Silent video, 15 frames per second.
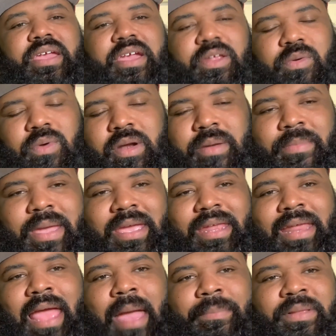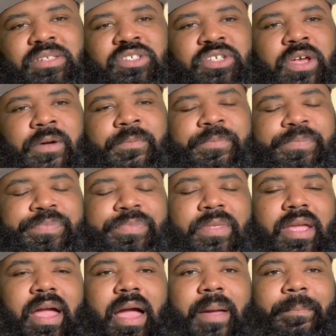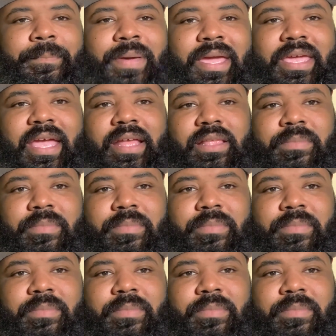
in order to make it happen. So I'm picking the